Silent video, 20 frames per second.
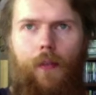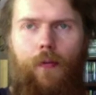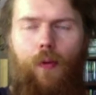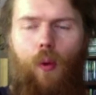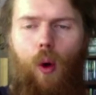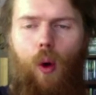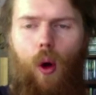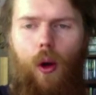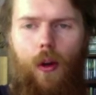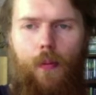
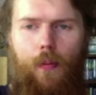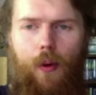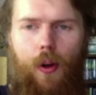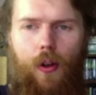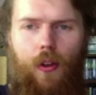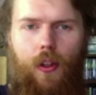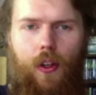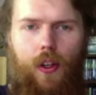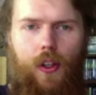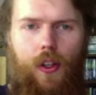Warner
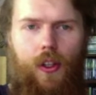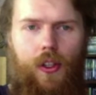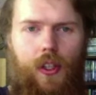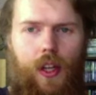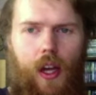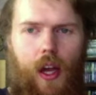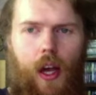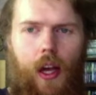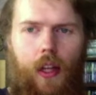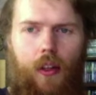
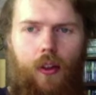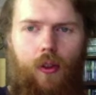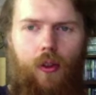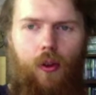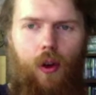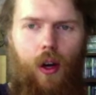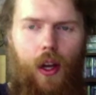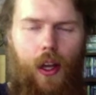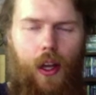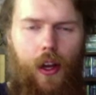Brothers had to
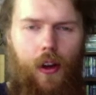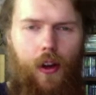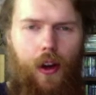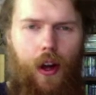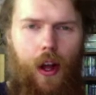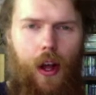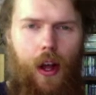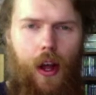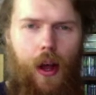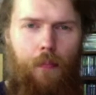
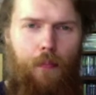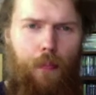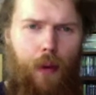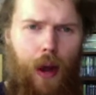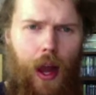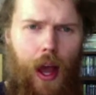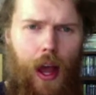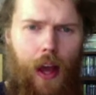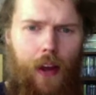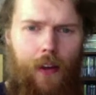hire a
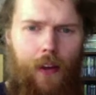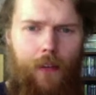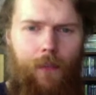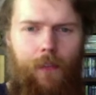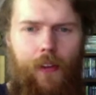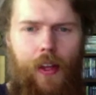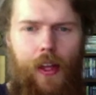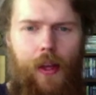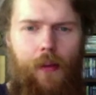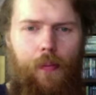black
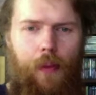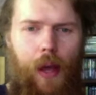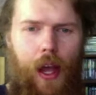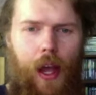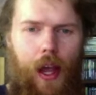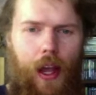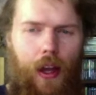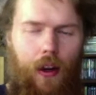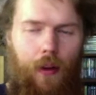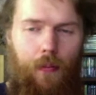
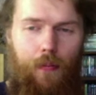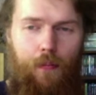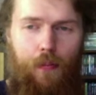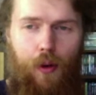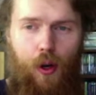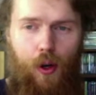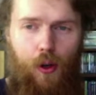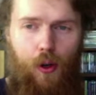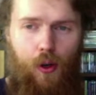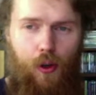female
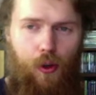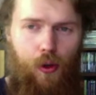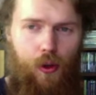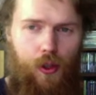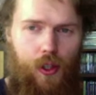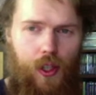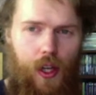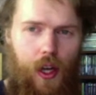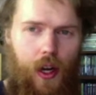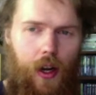
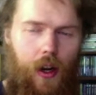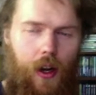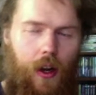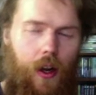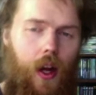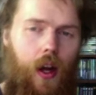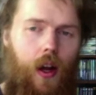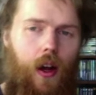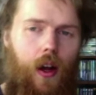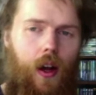producer
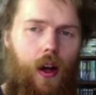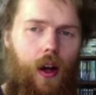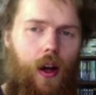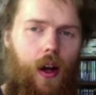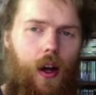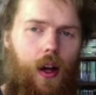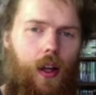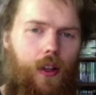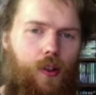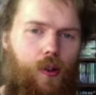
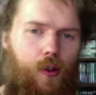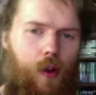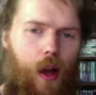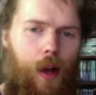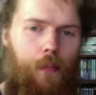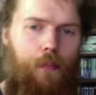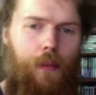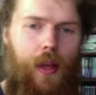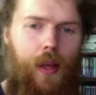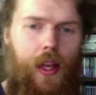to
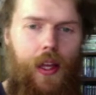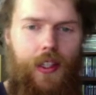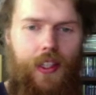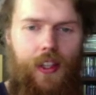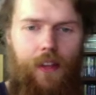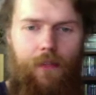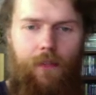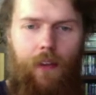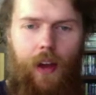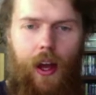appease
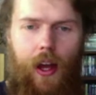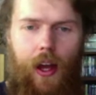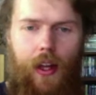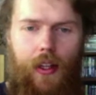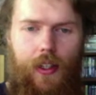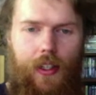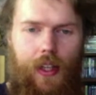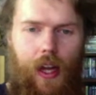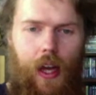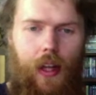the
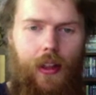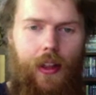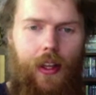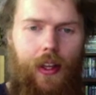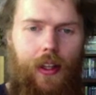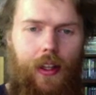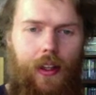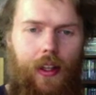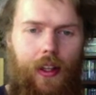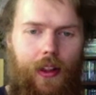fans, I
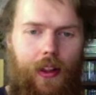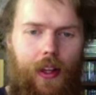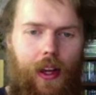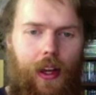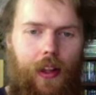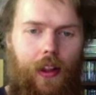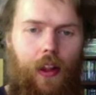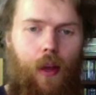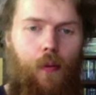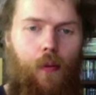think that
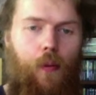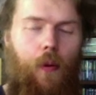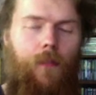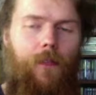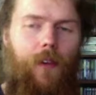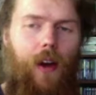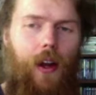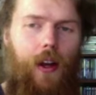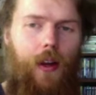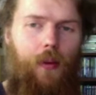they would
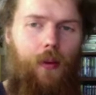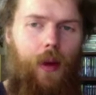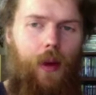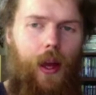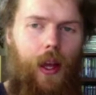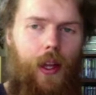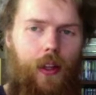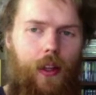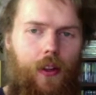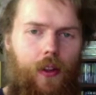find a
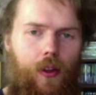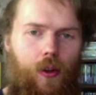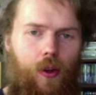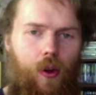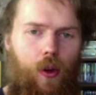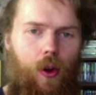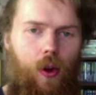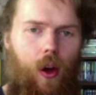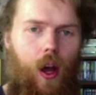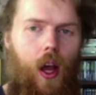way
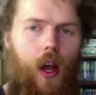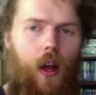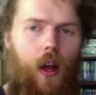to